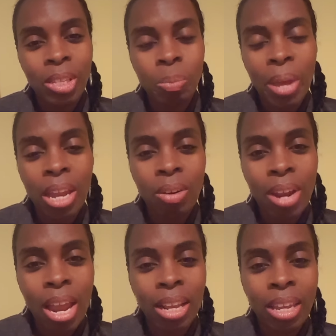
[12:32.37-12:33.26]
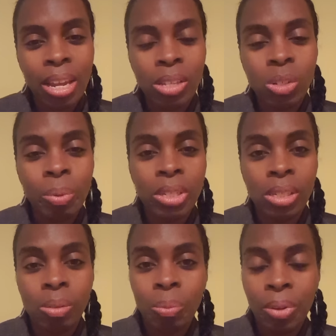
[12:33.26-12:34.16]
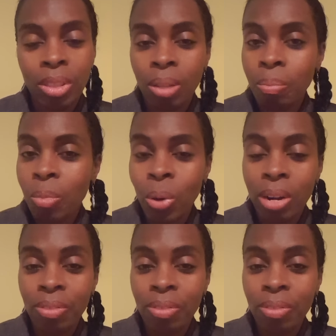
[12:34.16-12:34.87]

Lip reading: pancreatic cancer, which is one